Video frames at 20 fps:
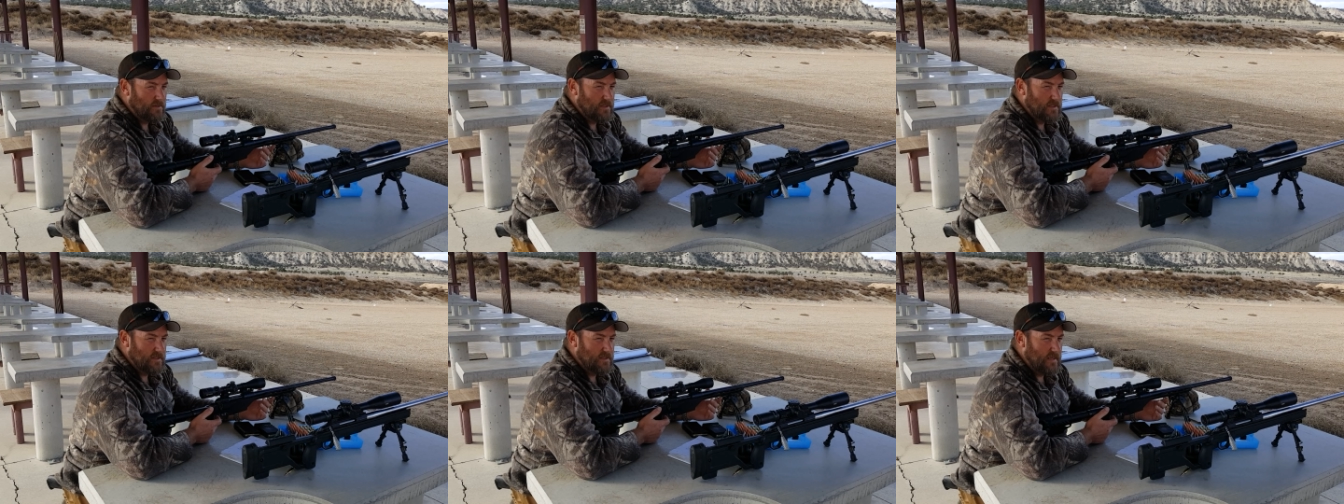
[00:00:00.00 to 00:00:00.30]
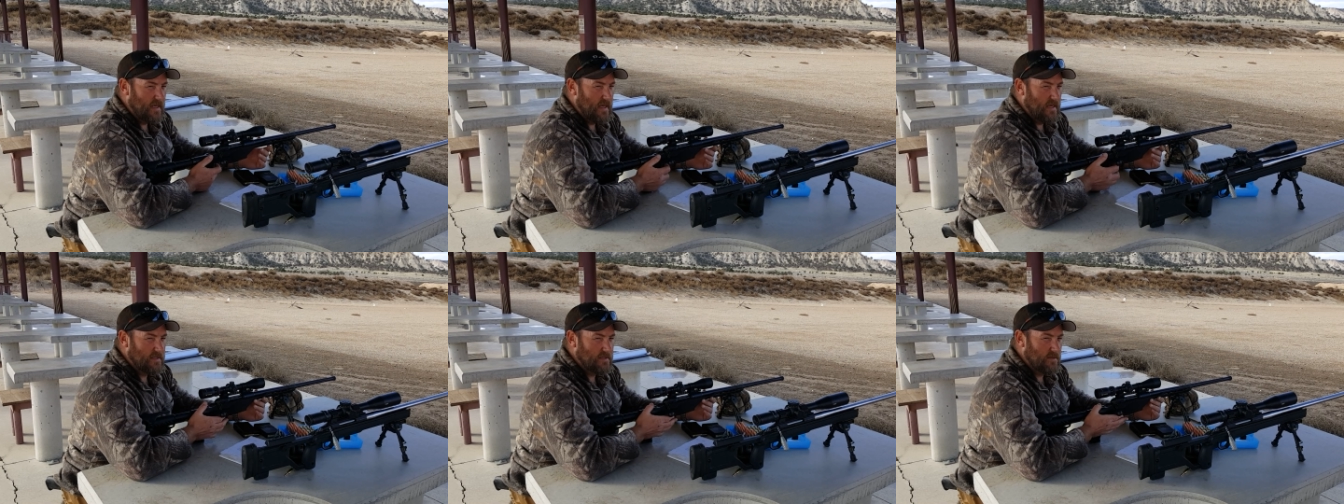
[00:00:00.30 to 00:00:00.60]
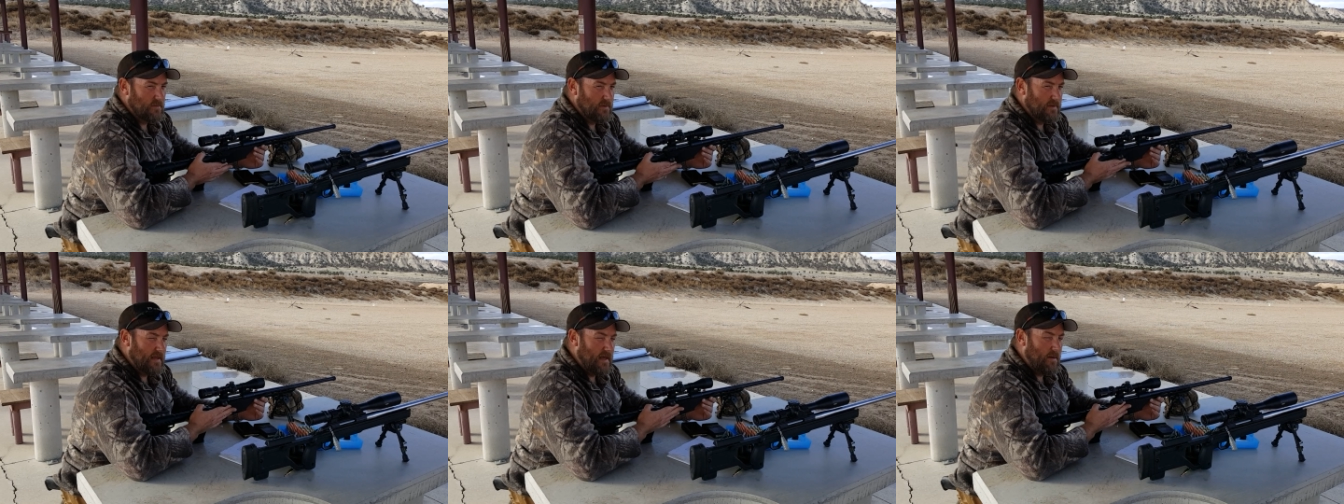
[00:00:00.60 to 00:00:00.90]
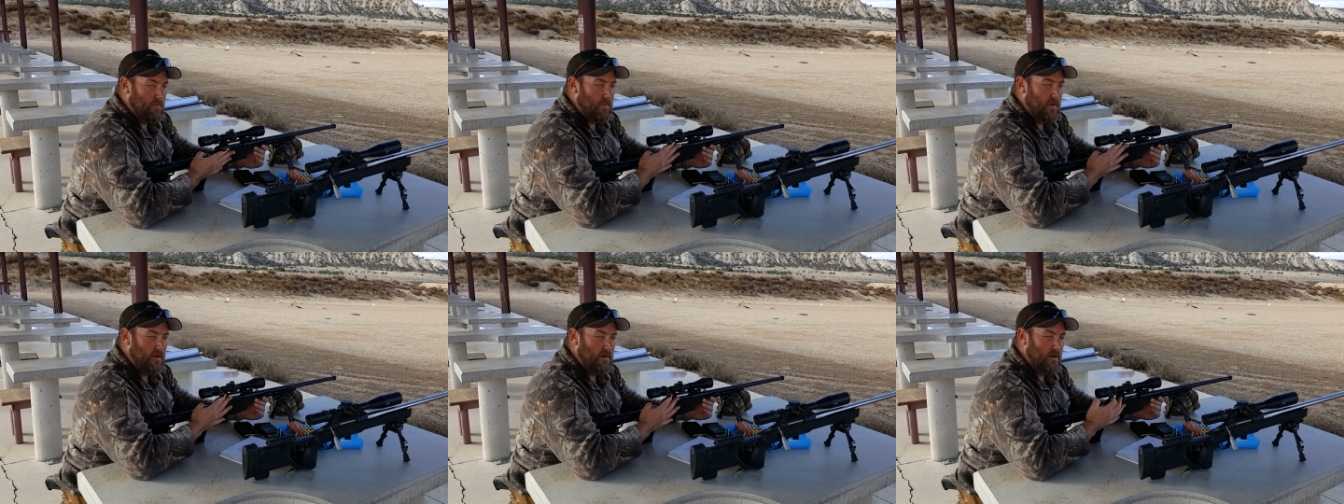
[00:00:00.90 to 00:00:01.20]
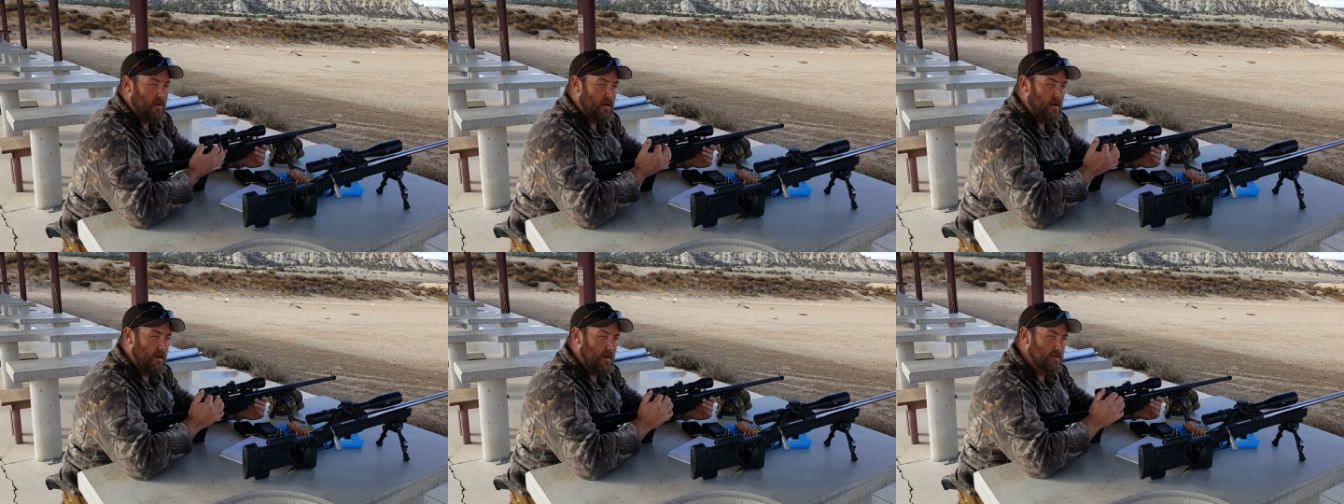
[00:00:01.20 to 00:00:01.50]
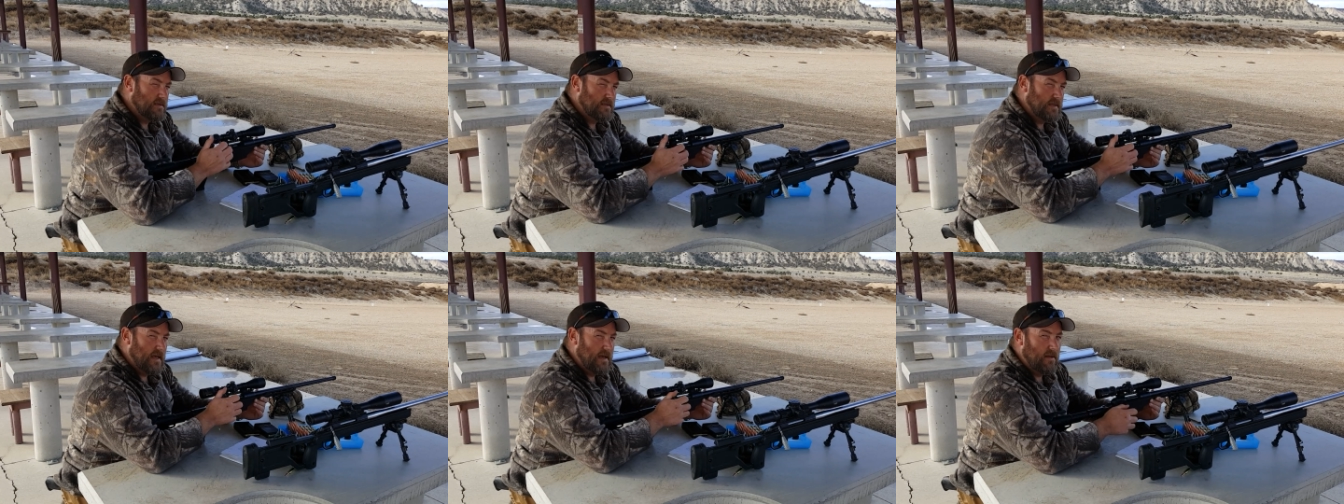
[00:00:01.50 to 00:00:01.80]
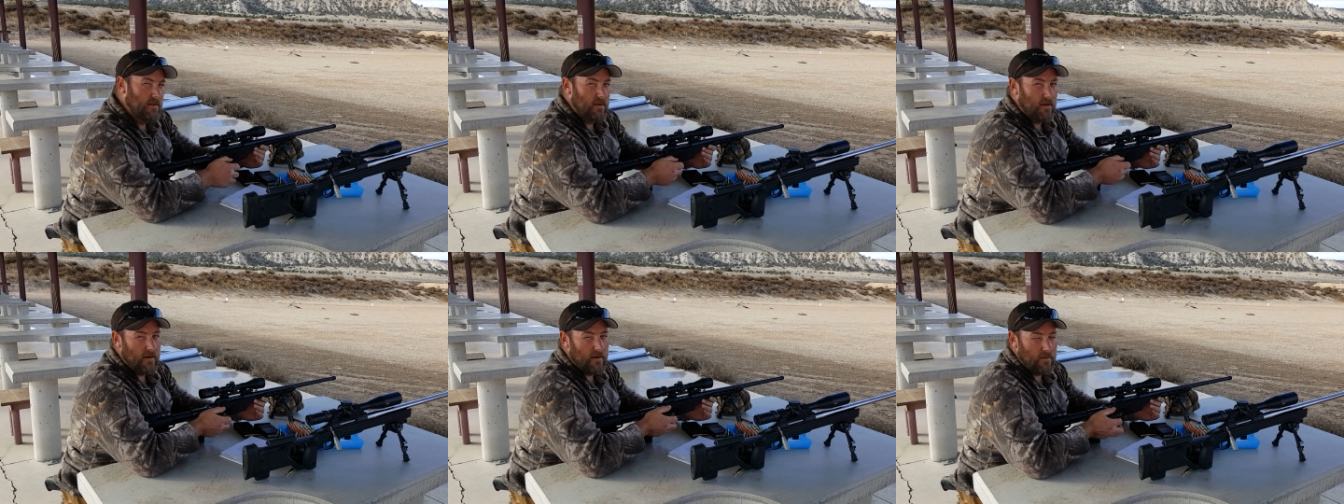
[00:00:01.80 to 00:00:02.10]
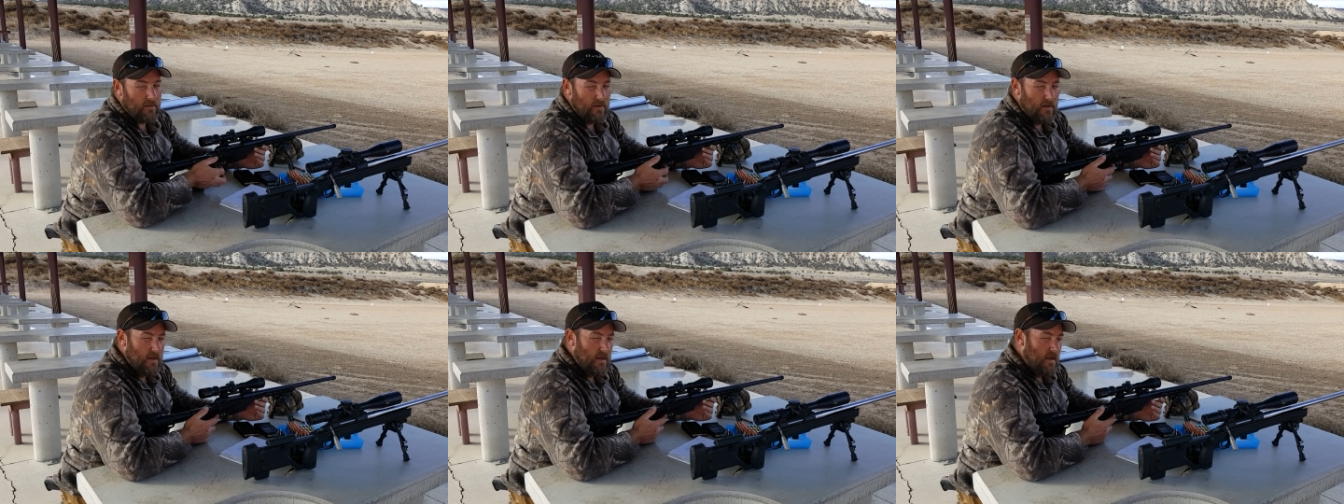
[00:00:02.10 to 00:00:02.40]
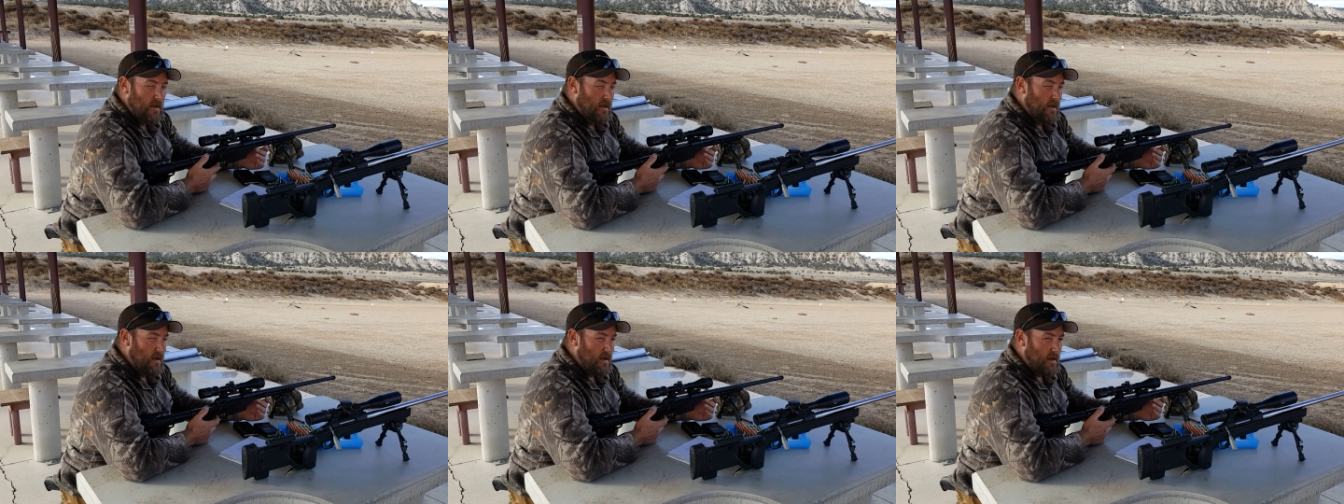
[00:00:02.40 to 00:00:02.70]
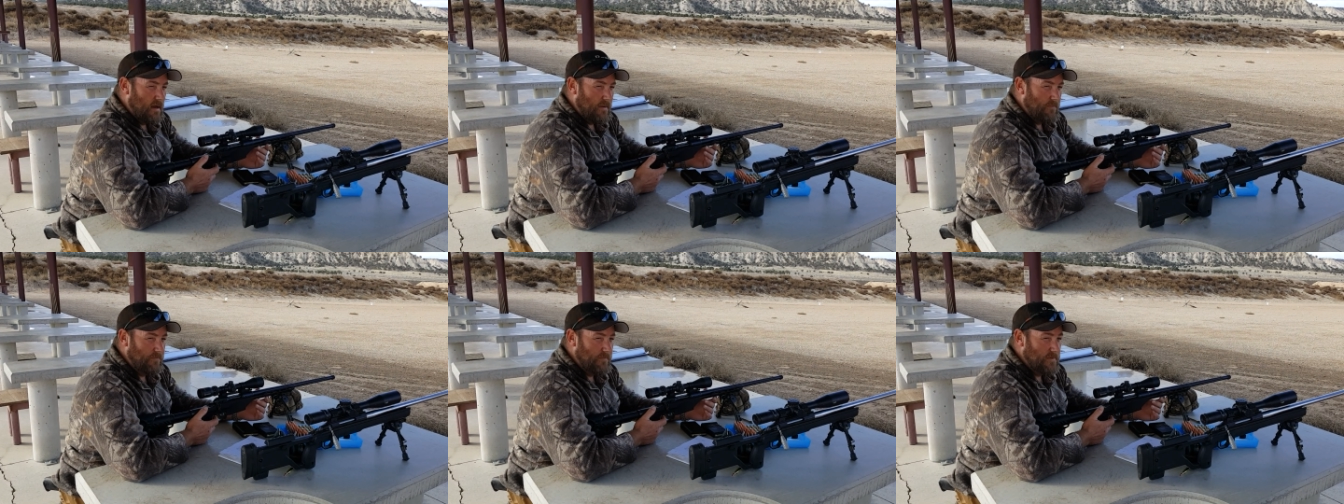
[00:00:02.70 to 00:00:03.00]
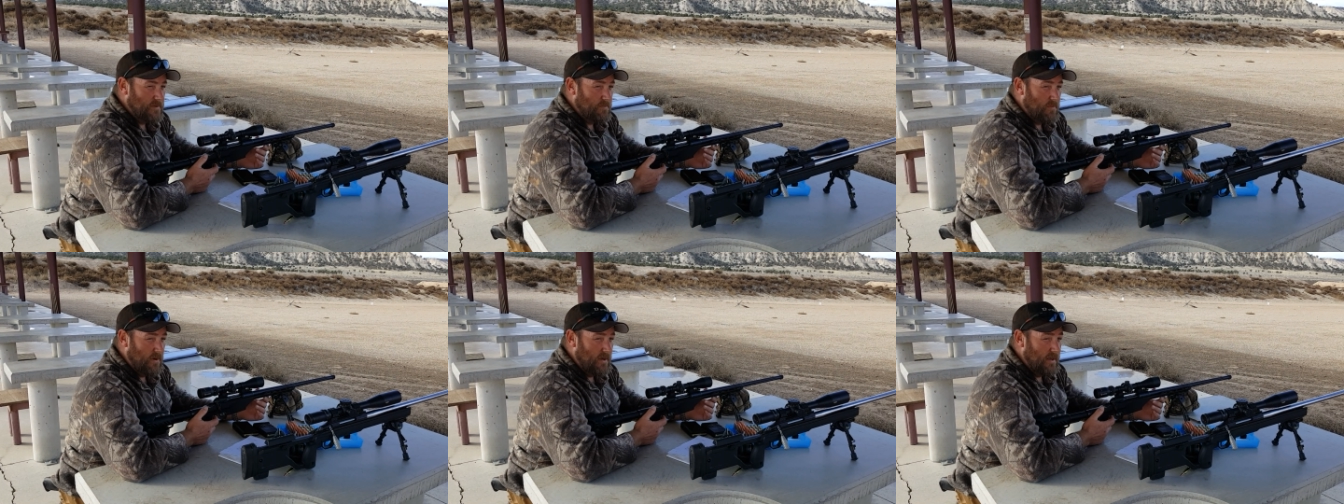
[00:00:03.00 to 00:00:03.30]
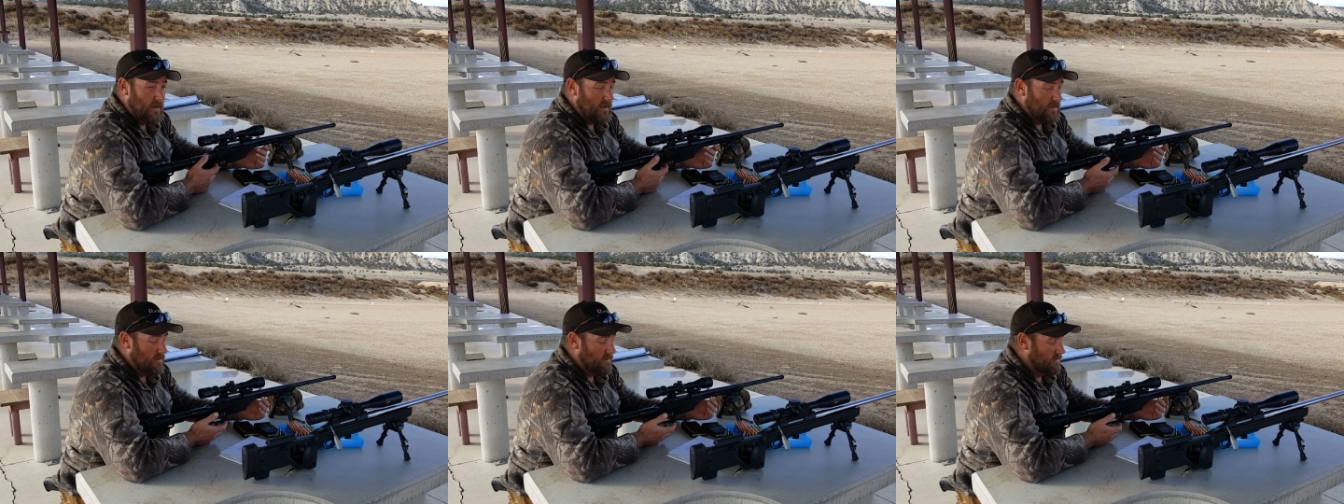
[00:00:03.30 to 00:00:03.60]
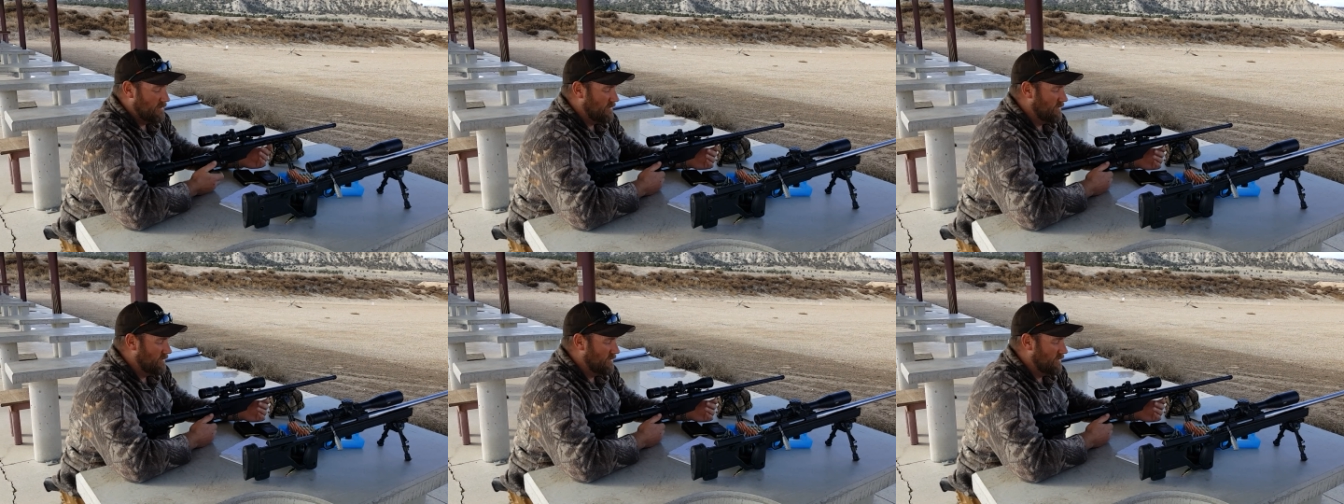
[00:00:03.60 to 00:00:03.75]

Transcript: just guessing without putting a scale on it. It's a pretty good